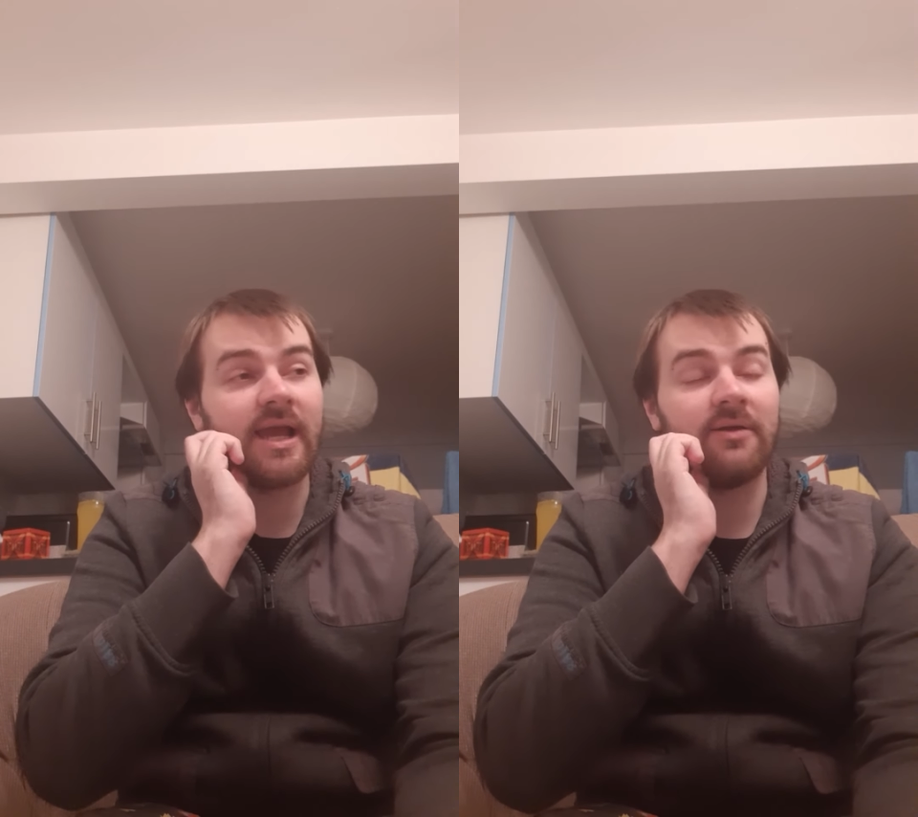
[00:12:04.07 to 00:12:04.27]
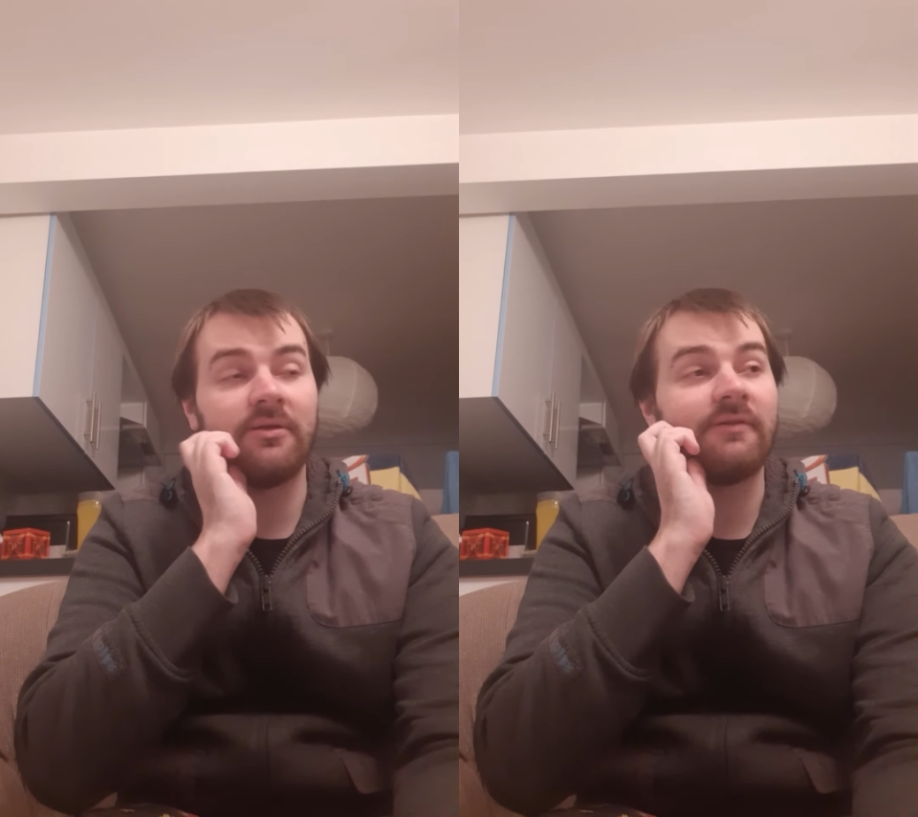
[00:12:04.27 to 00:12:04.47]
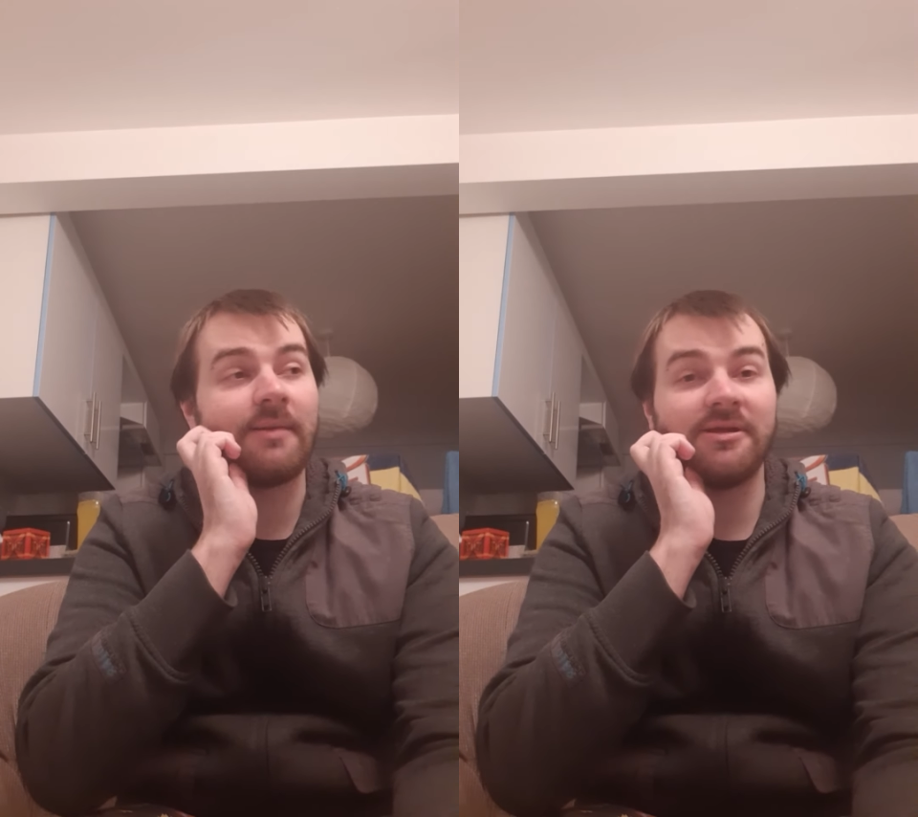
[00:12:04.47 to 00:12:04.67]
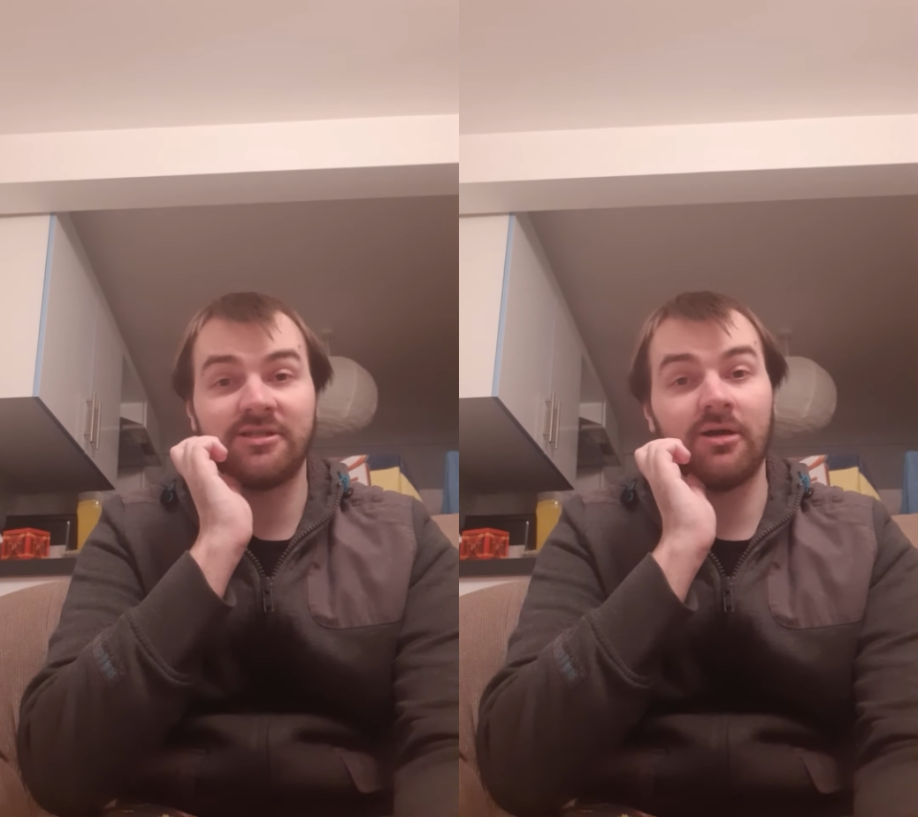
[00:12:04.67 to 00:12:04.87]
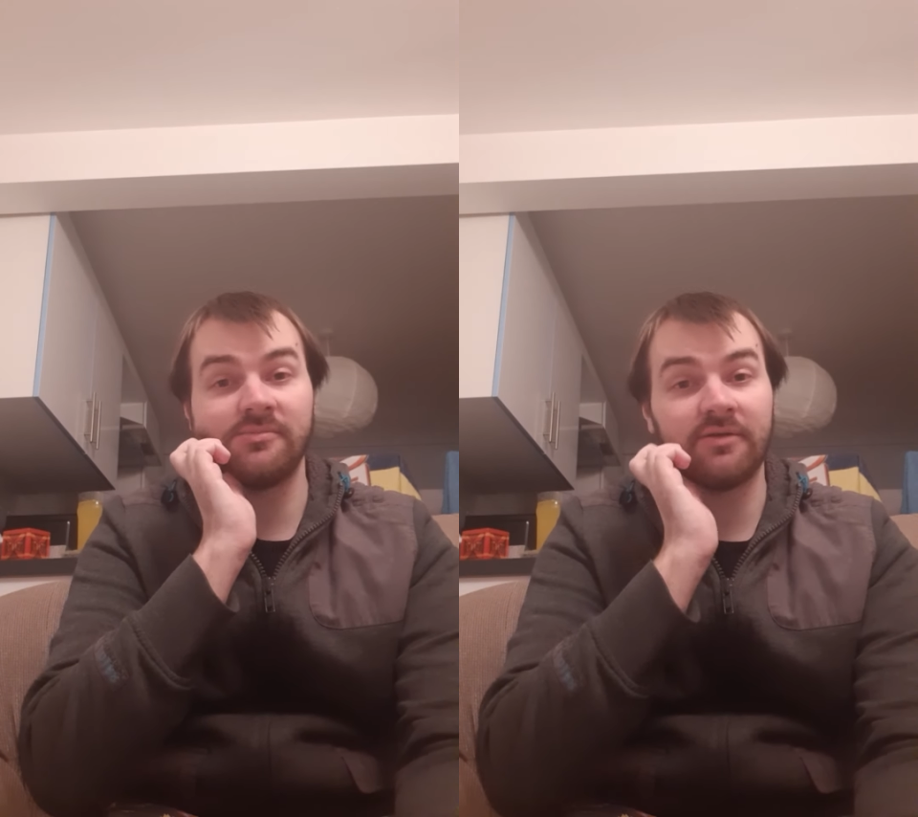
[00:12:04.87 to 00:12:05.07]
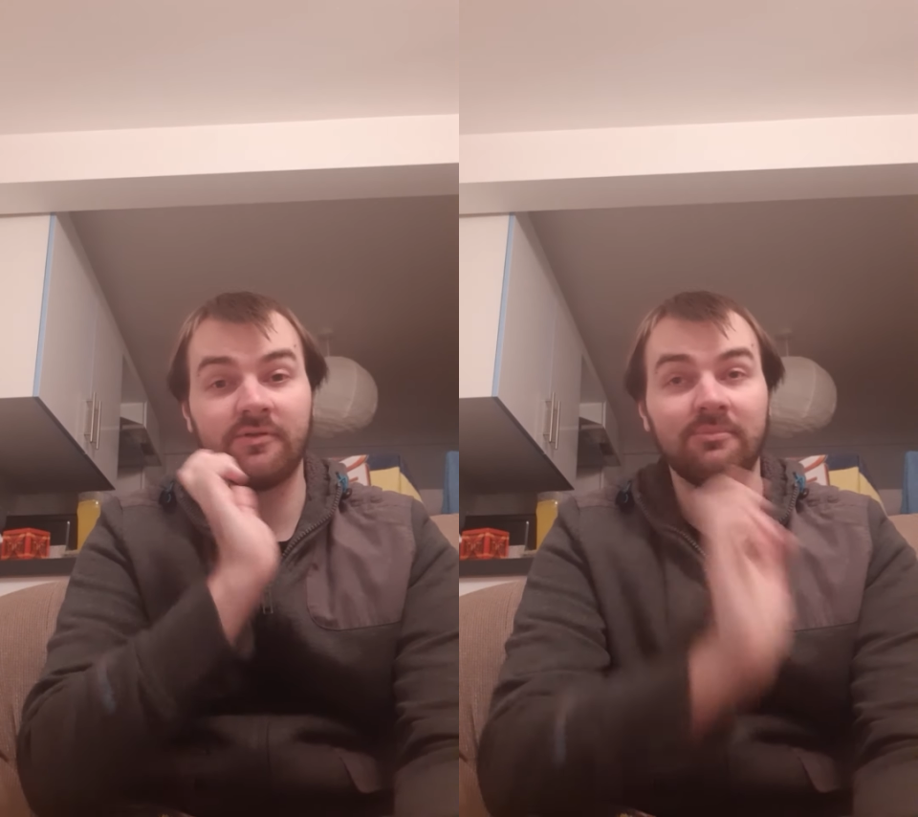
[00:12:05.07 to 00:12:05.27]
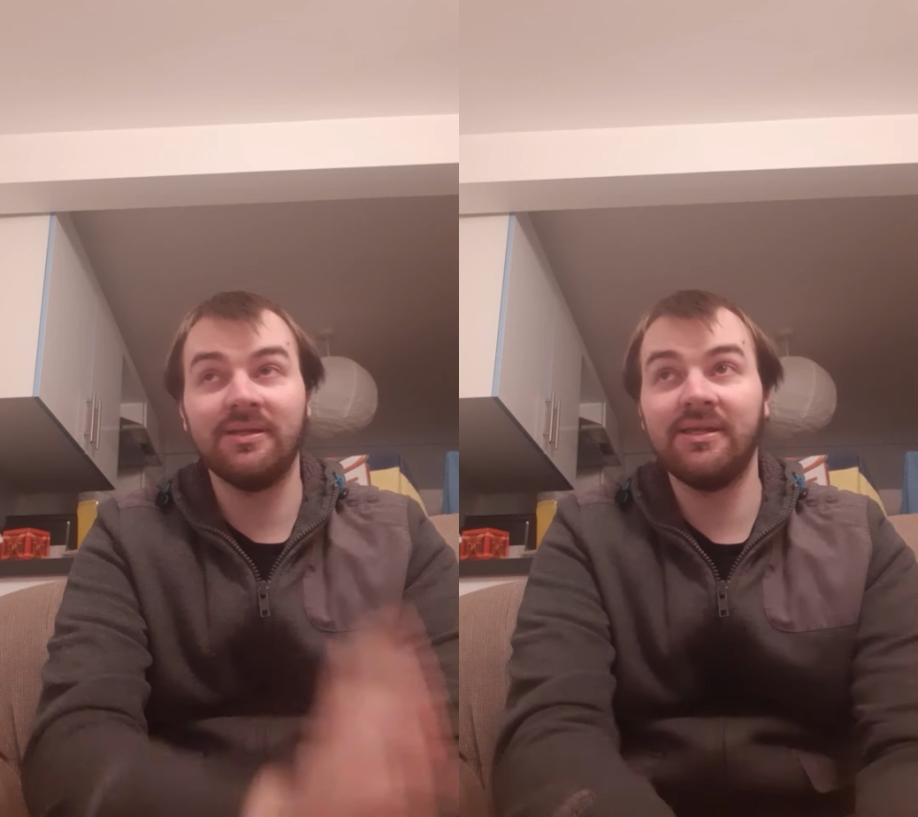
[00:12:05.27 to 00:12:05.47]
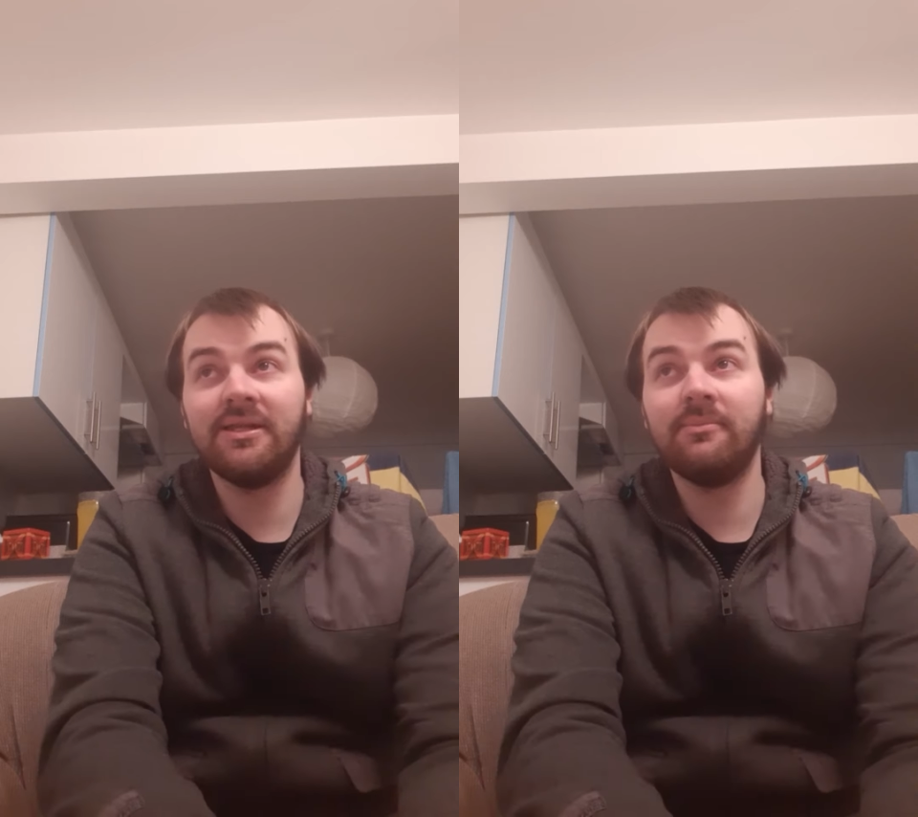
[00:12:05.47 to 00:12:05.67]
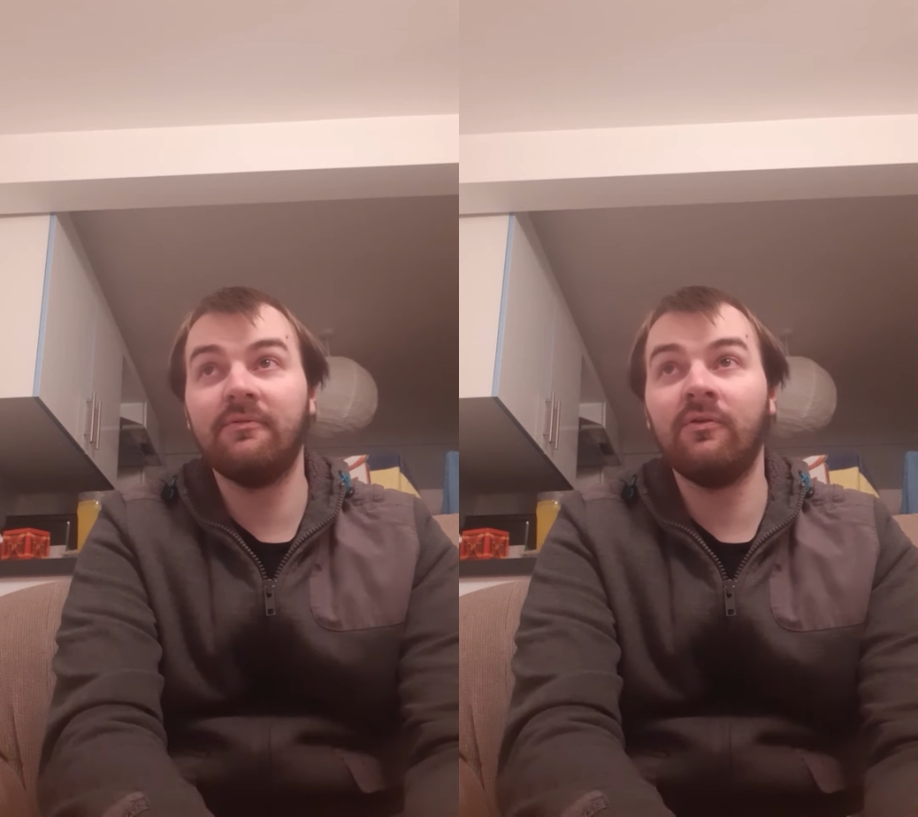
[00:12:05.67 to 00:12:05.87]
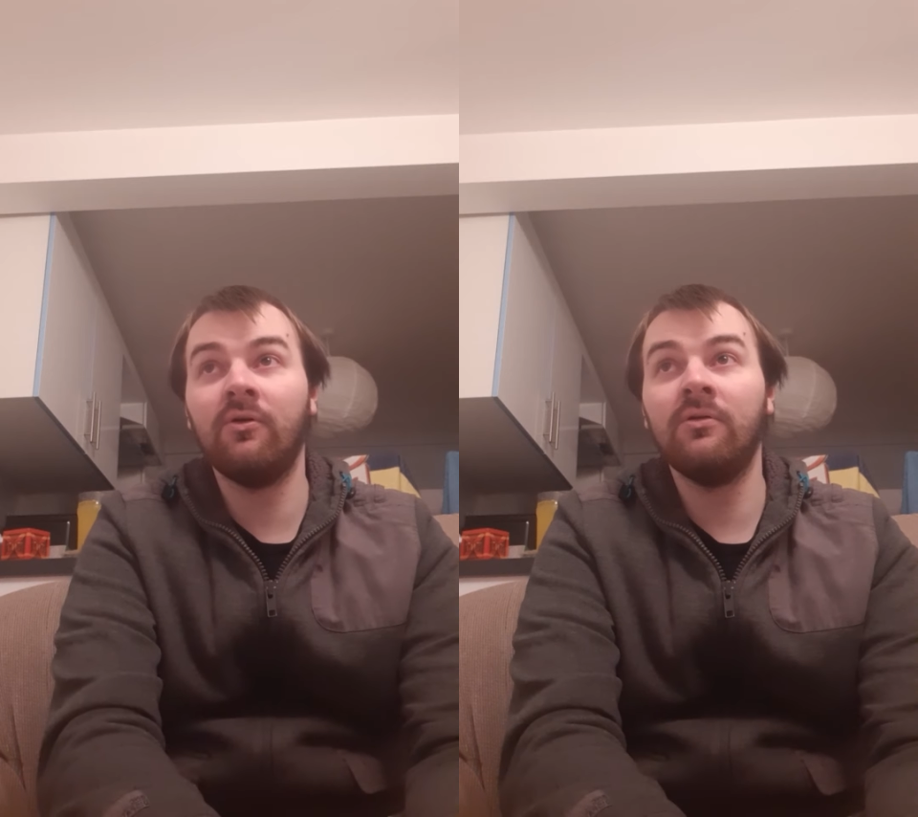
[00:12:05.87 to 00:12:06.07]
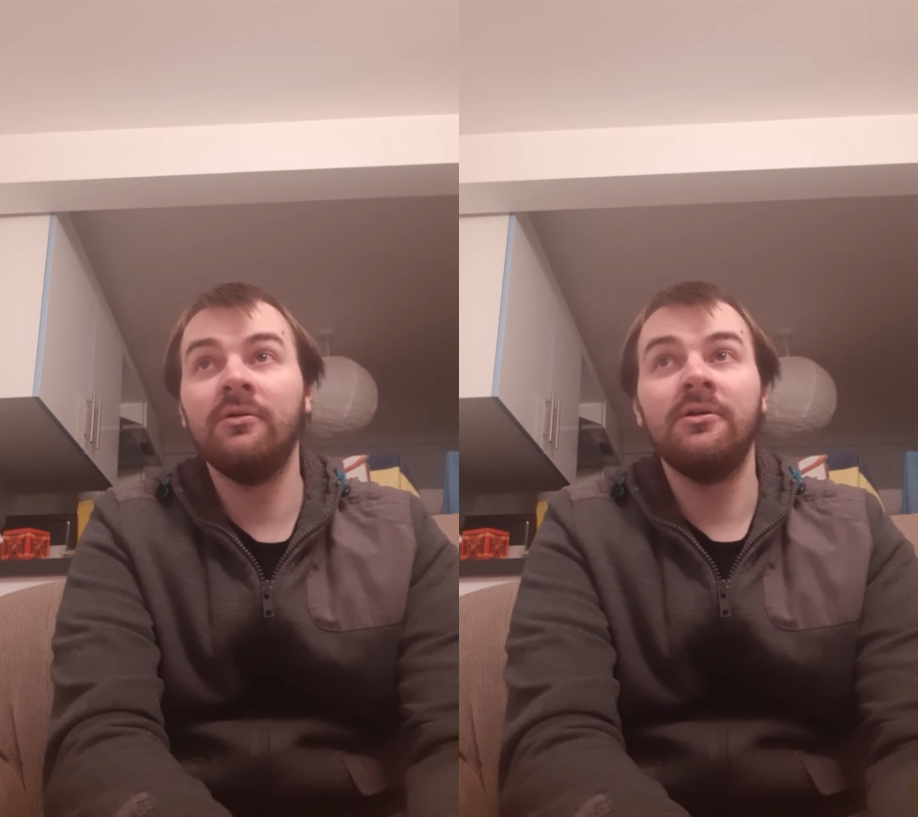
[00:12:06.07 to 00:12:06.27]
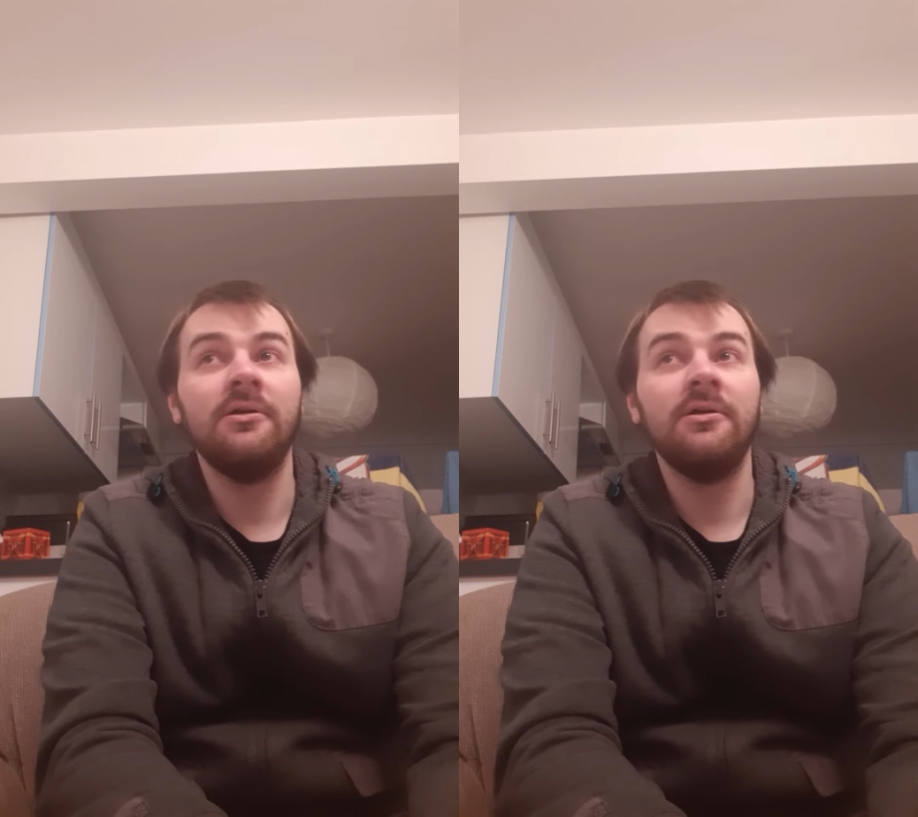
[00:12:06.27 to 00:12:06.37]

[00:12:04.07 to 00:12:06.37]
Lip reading: count of how many times I've completed it before,